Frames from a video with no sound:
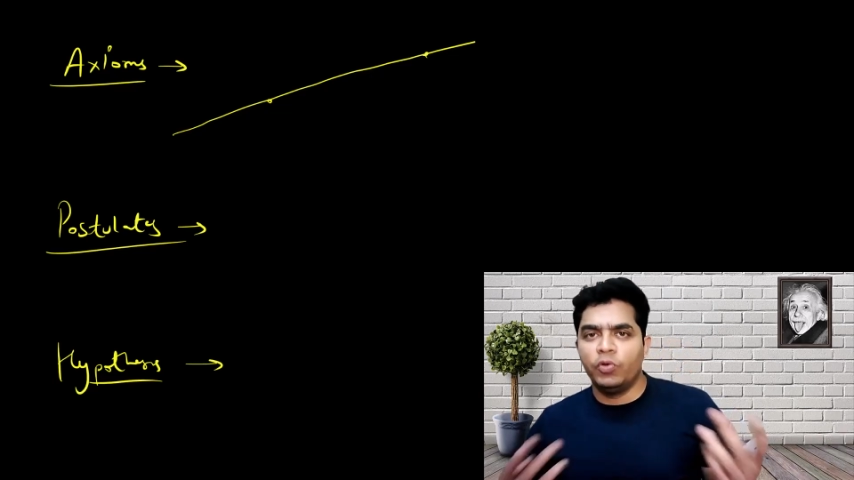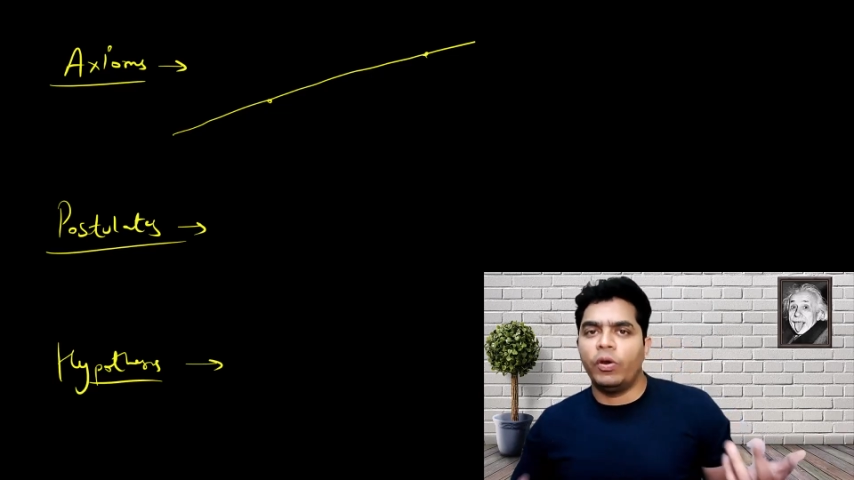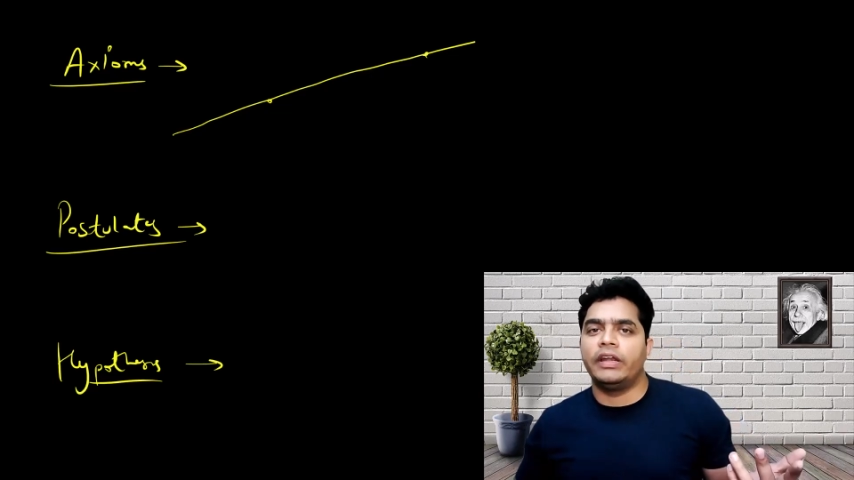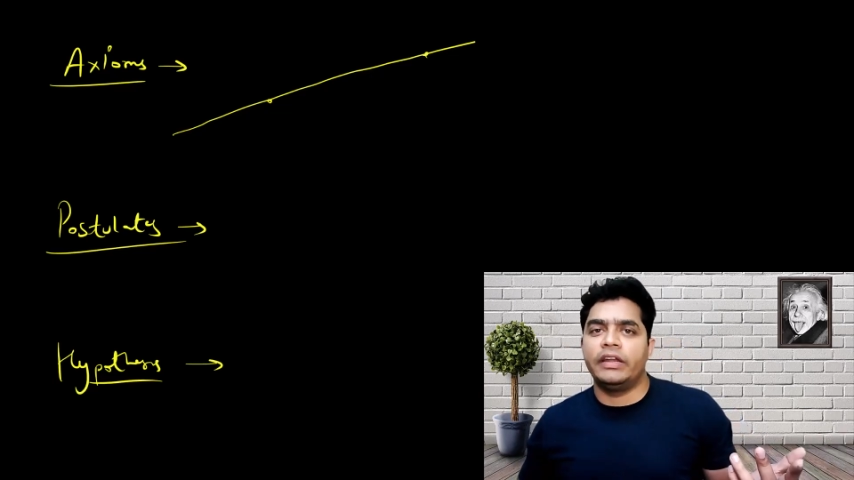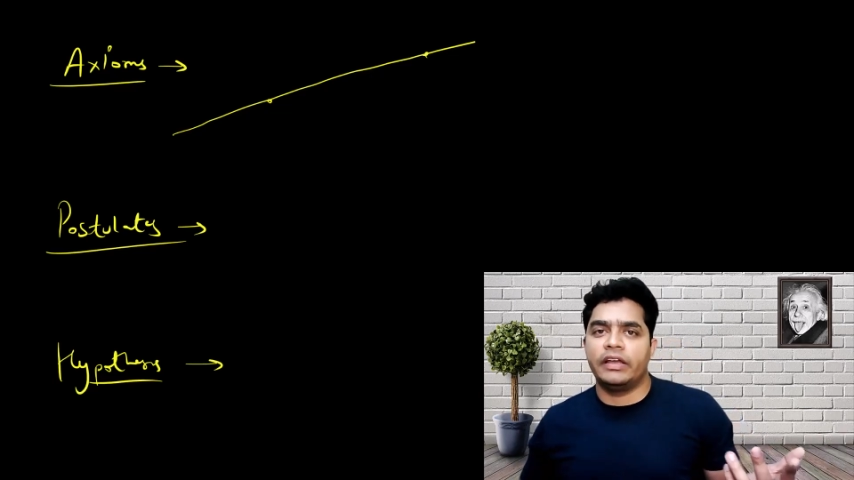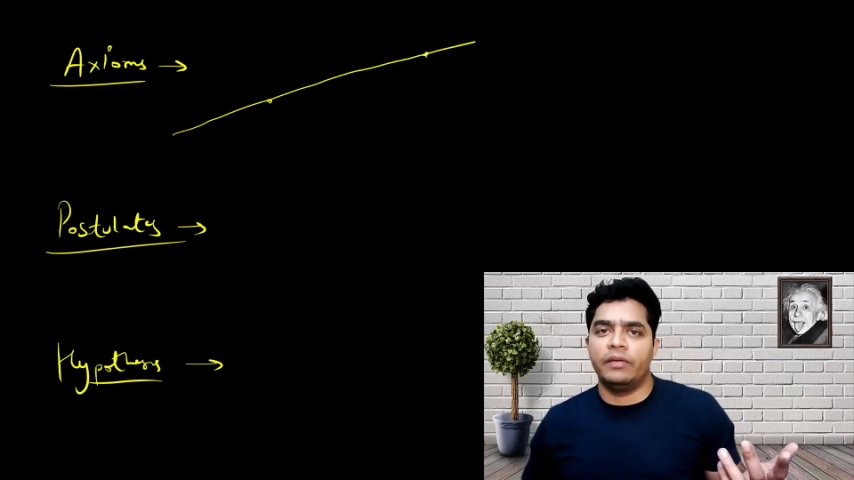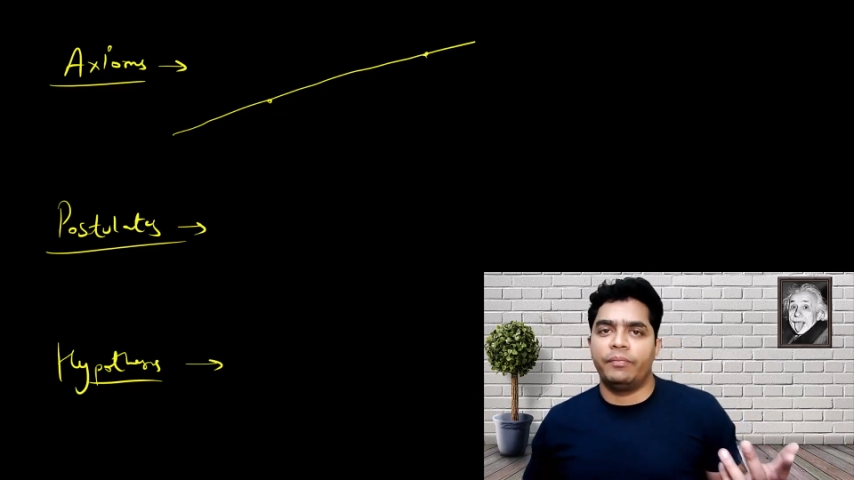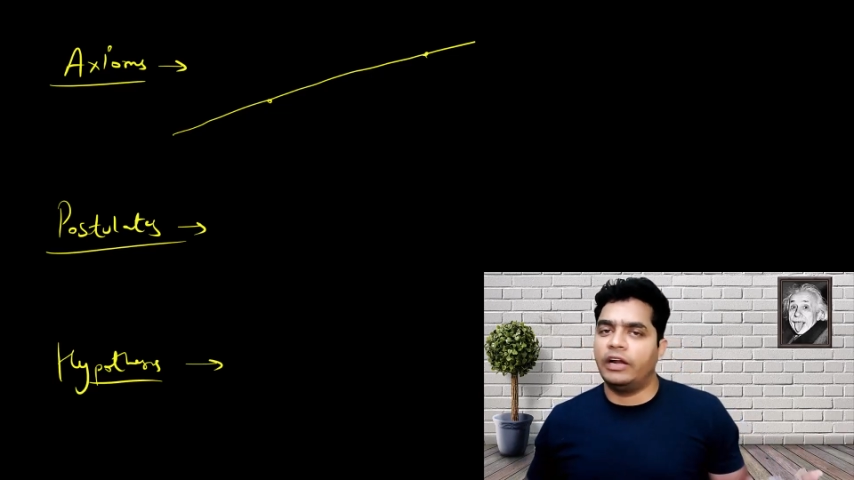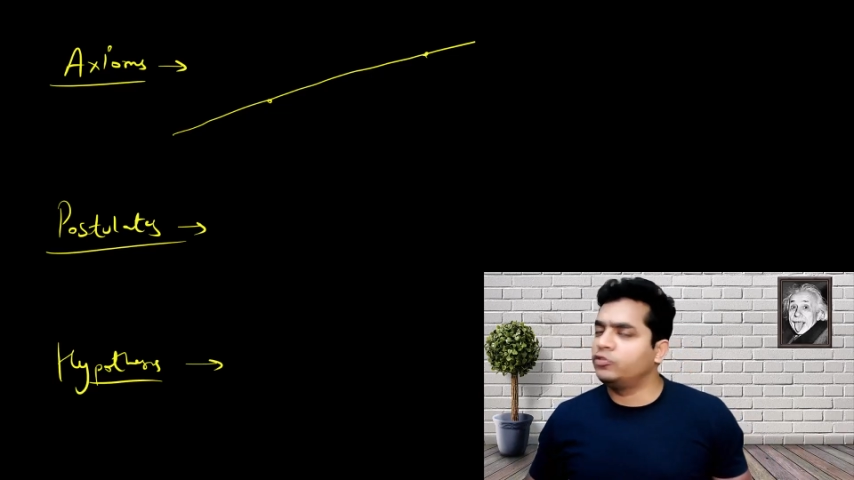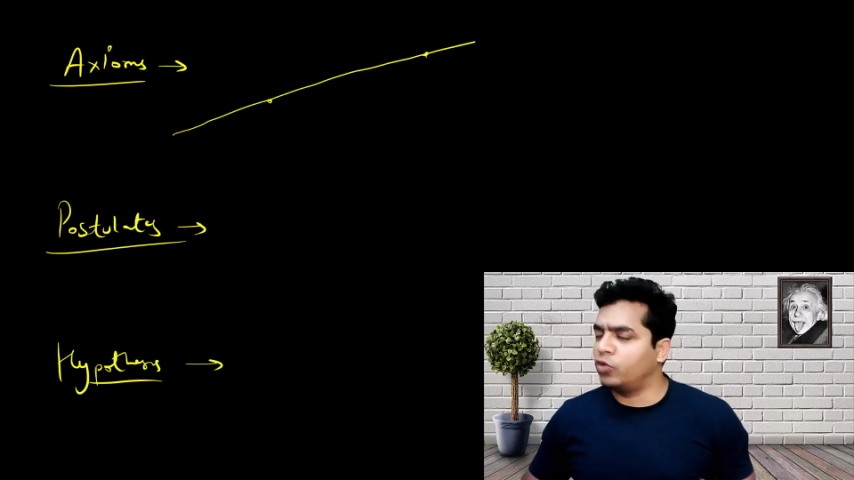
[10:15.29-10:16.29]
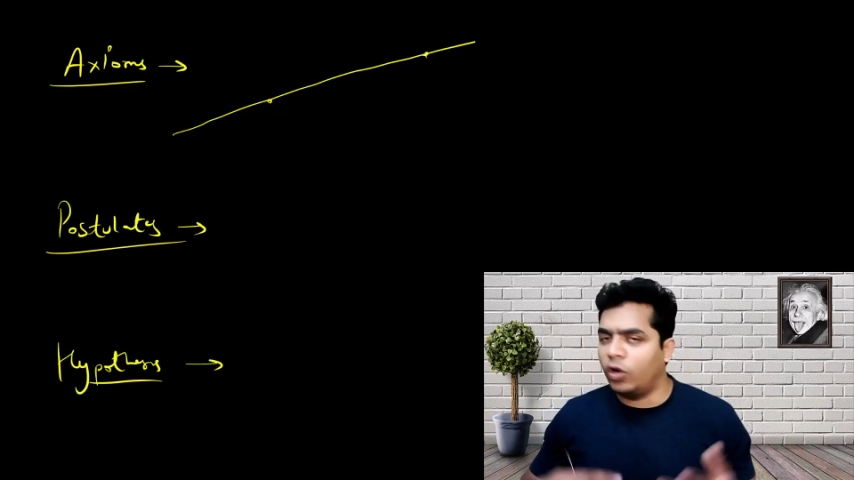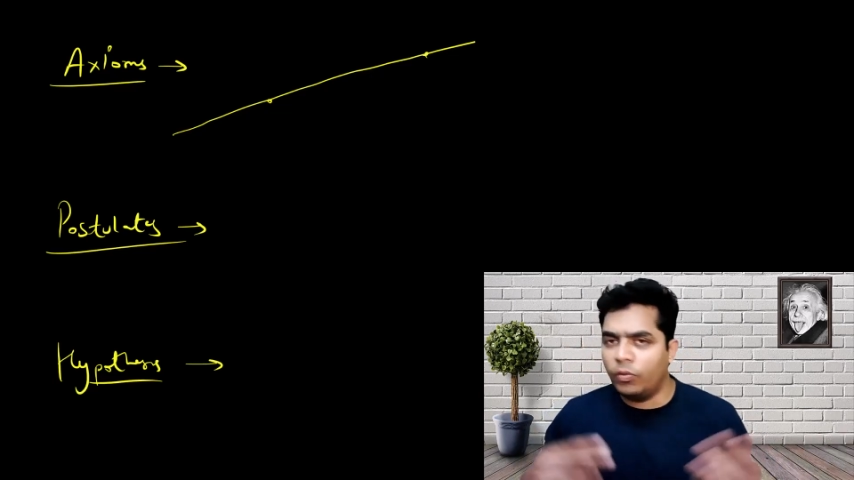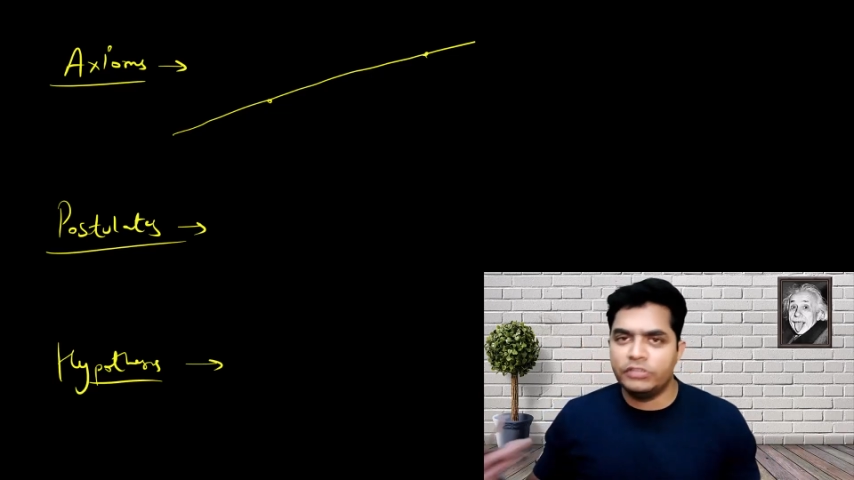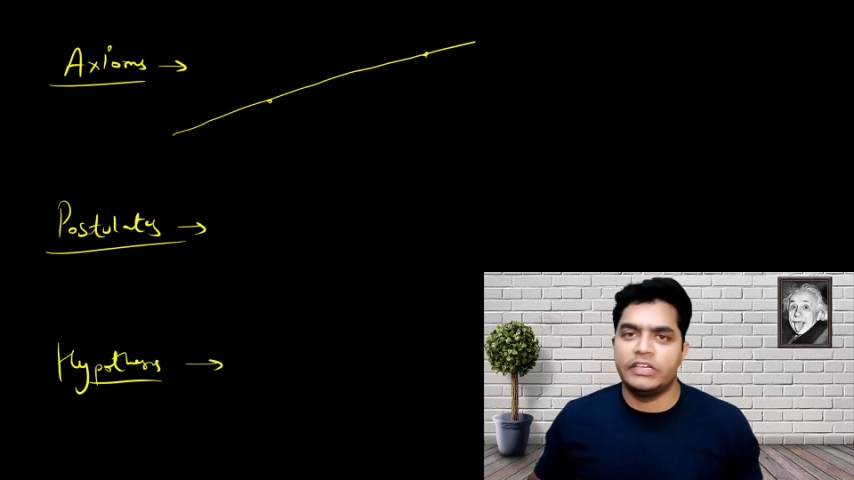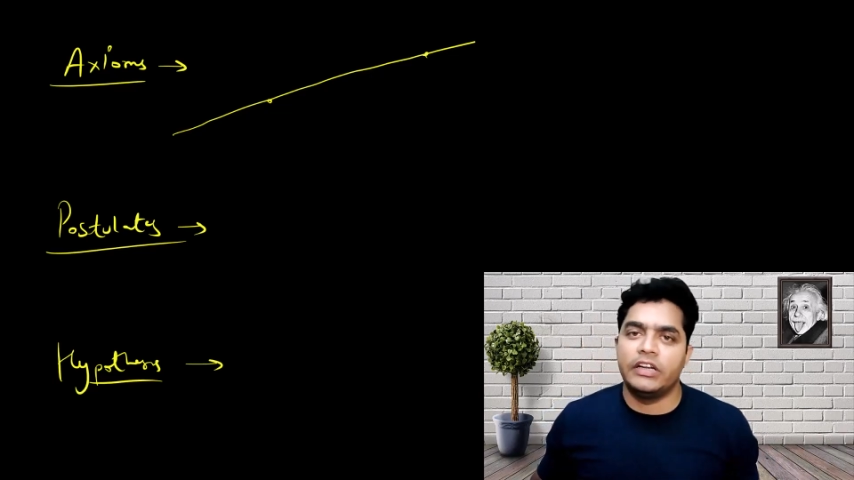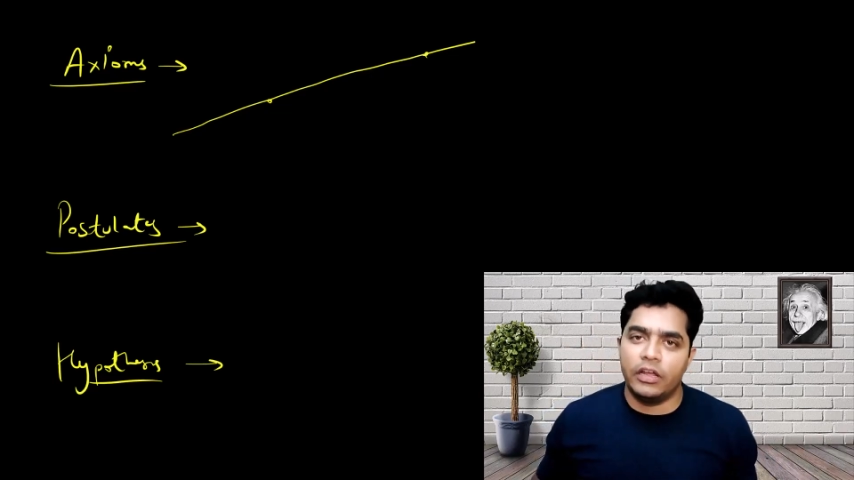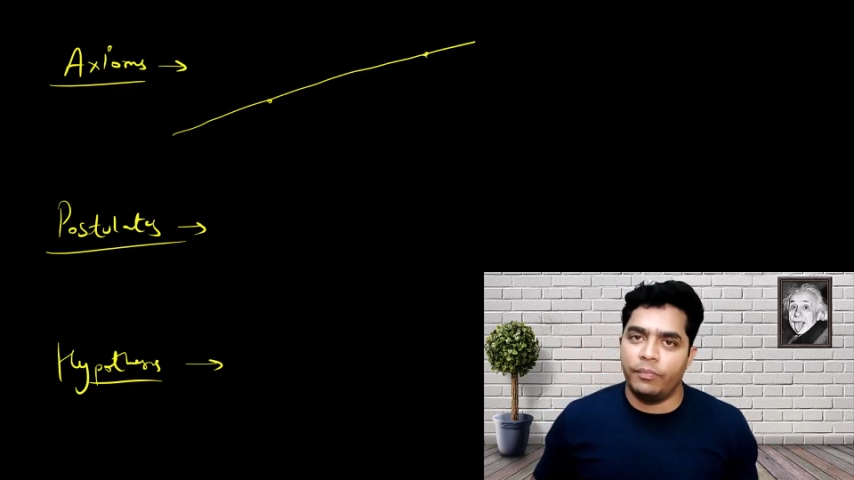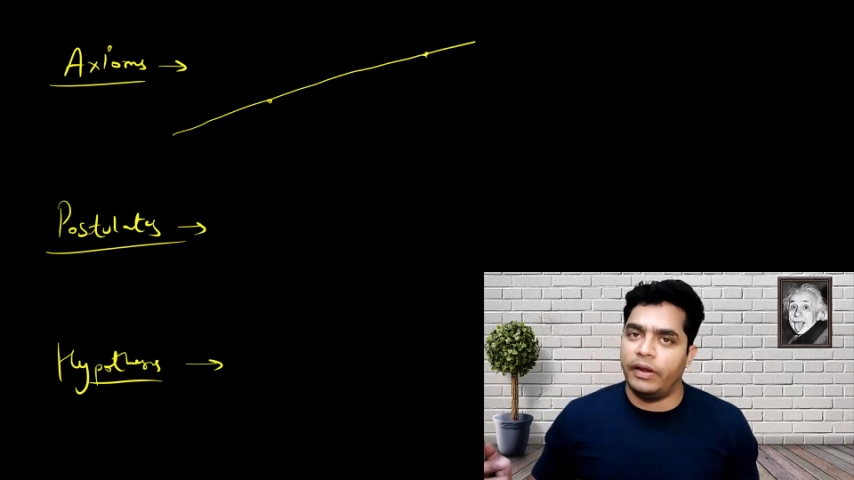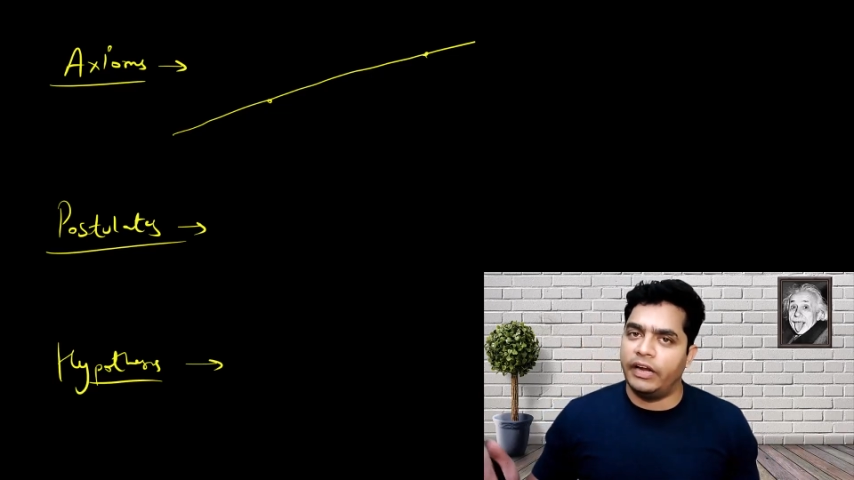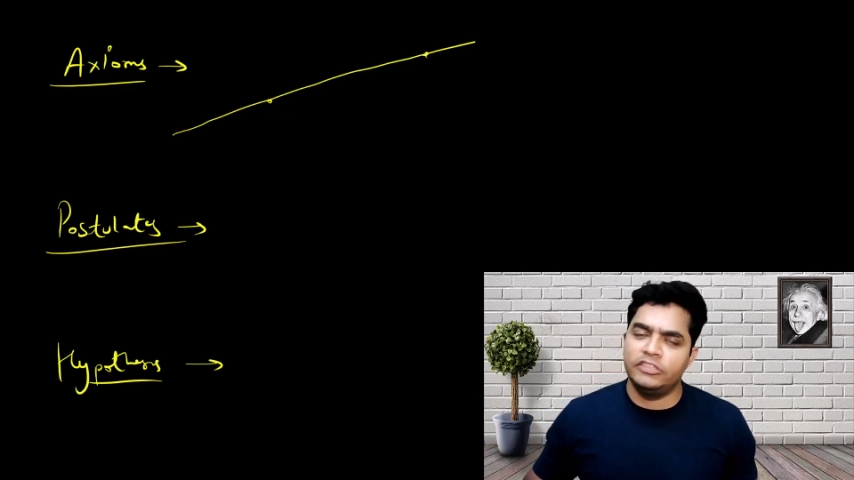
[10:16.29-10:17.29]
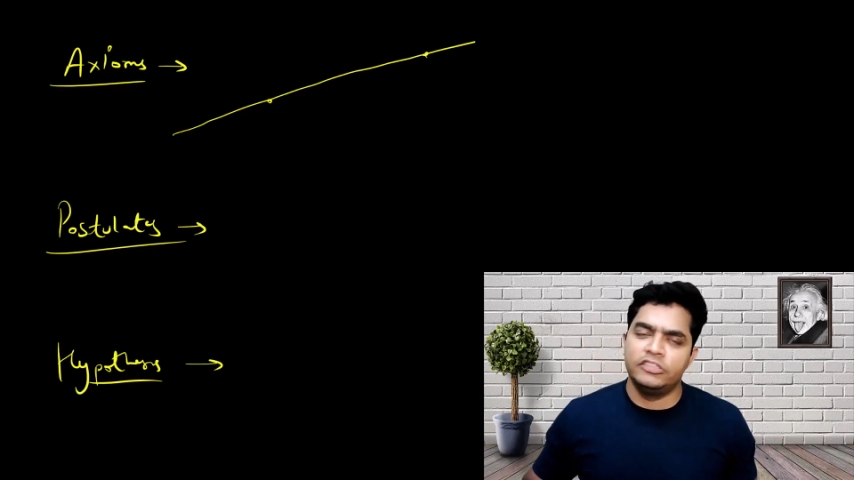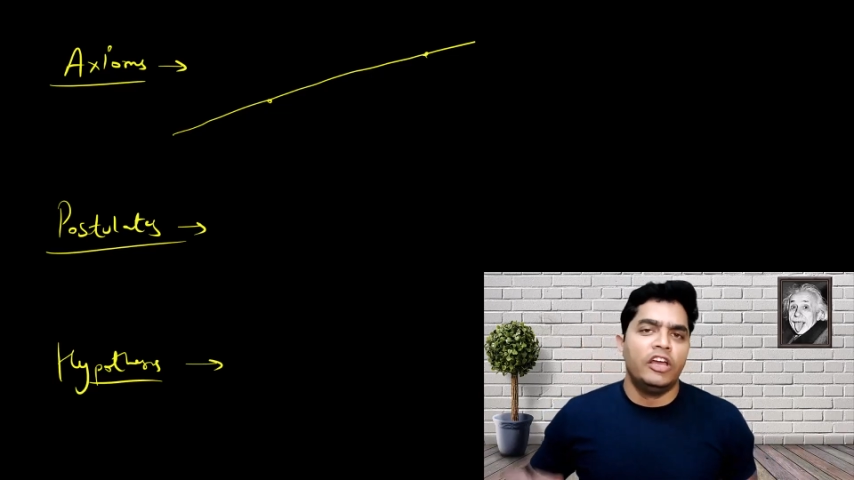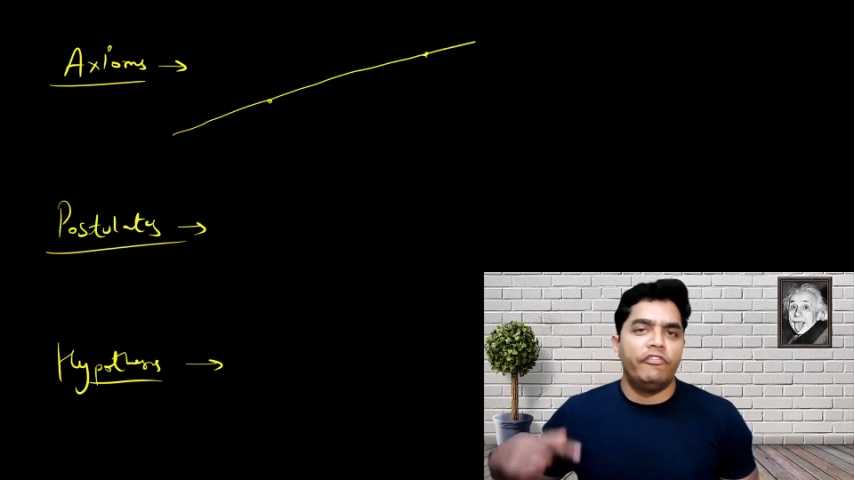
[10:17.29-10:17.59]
two identical plants or almost identical plants.